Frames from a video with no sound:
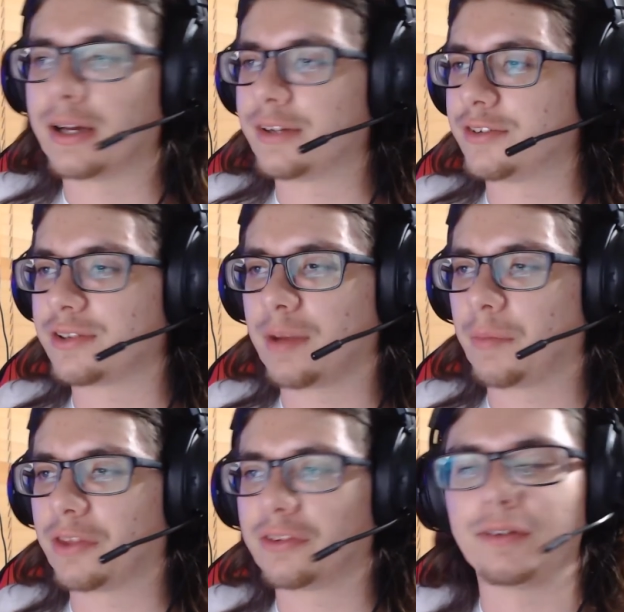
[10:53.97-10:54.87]
I just gave
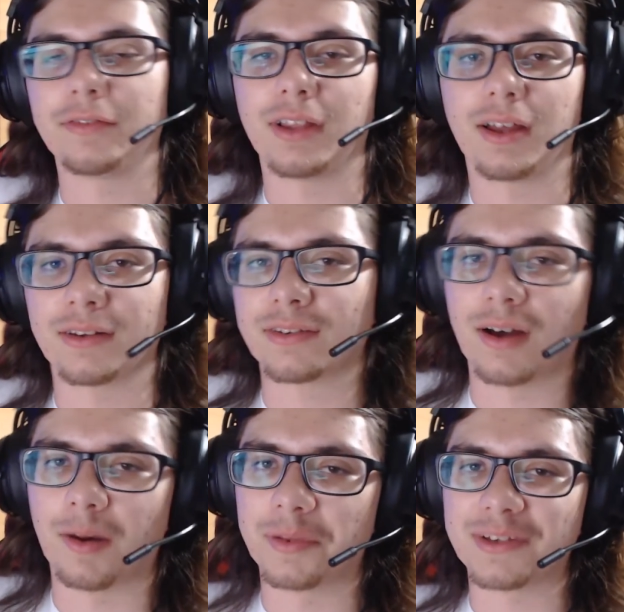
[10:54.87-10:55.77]
myself a lot of
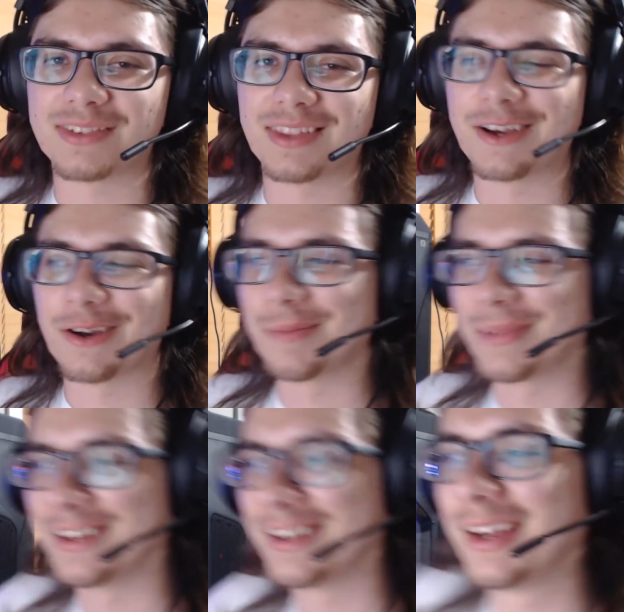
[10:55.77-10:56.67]
topics there,
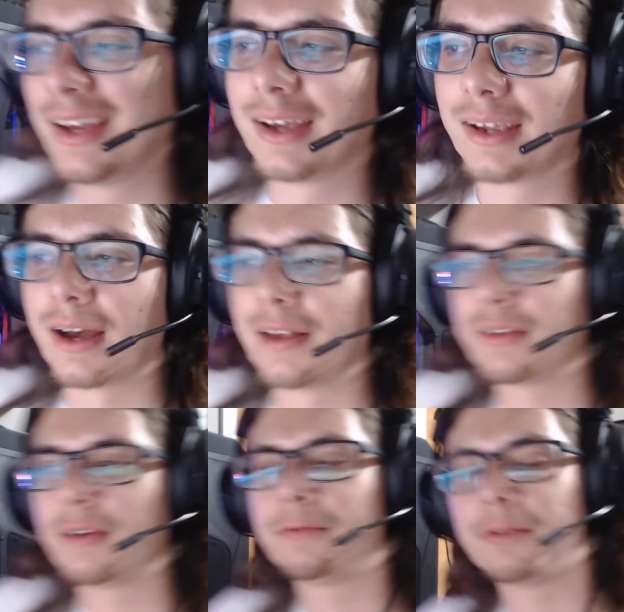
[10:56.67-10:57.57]
but
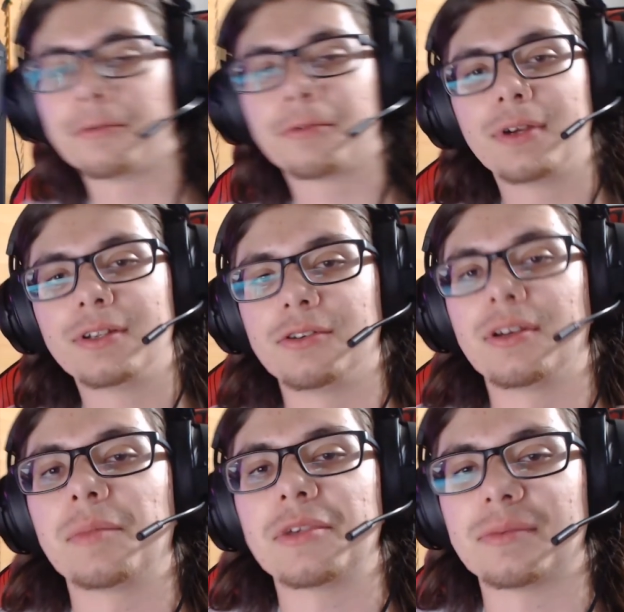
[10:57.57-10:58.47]
guys, feel free to
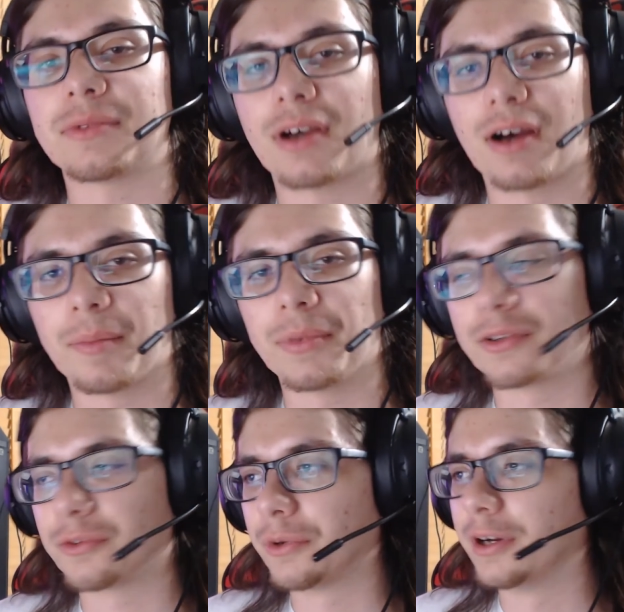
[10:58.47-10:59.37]
give me some
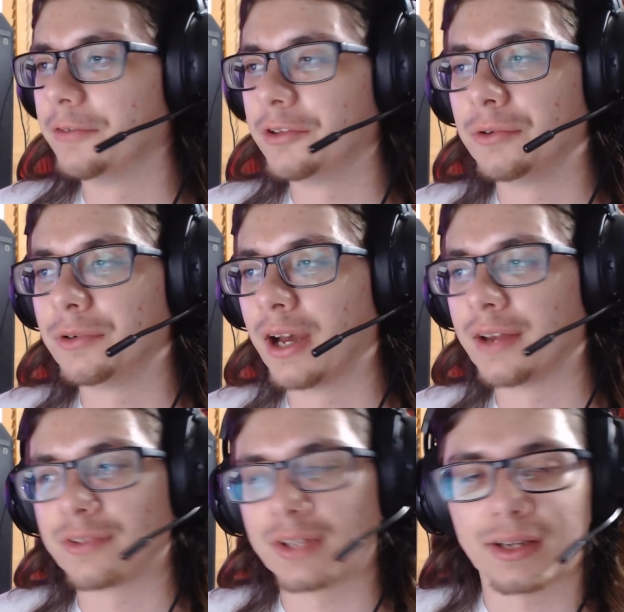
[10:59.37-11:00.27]
topics, whatever you
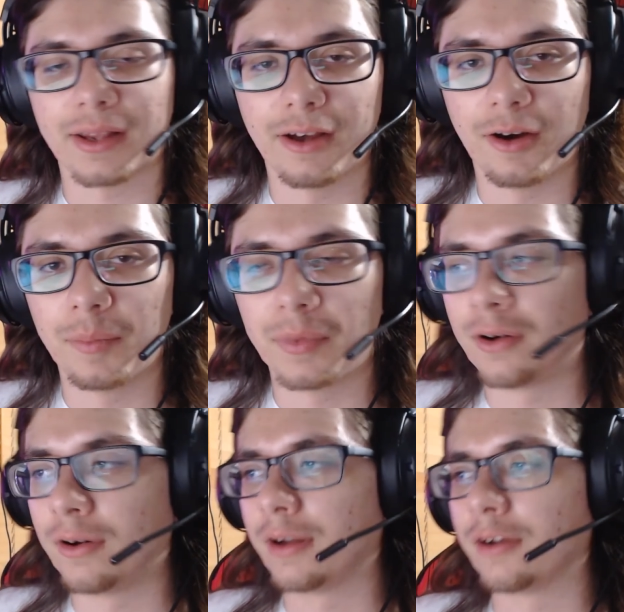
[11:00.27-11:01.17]
guys need help
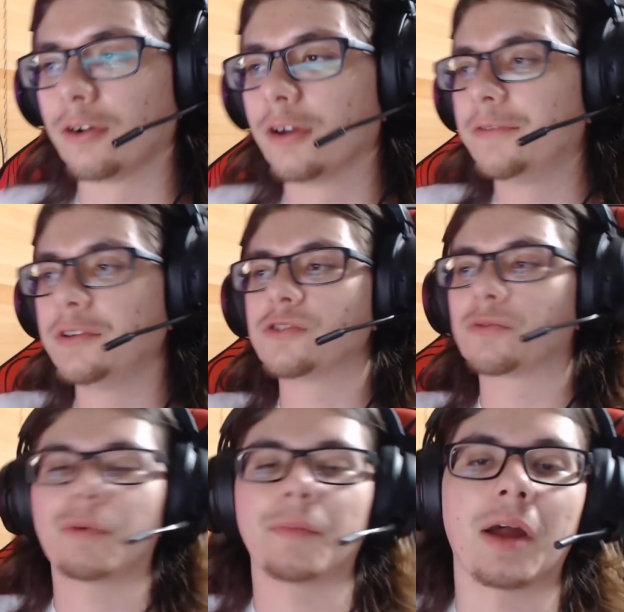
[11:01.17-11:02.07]
on, or if you
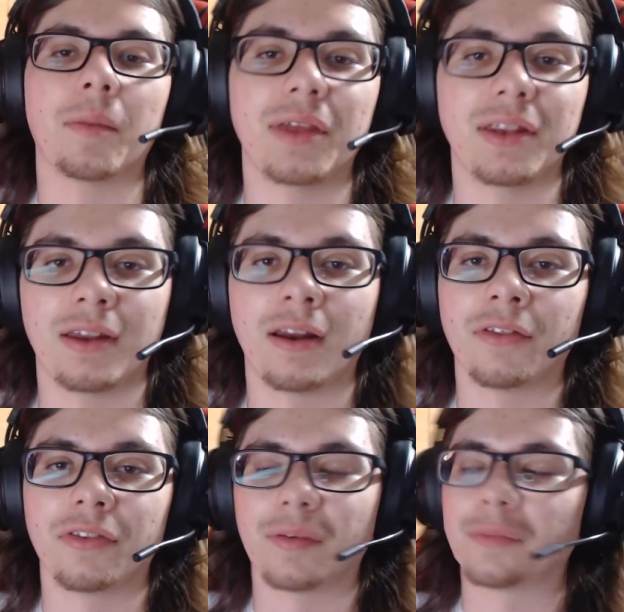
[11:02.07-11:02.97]
just want my opinion
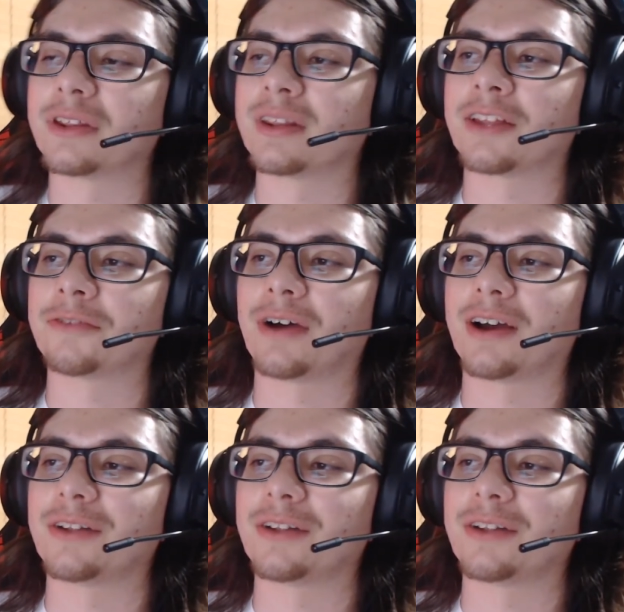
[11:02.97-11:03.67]
on something, that's fine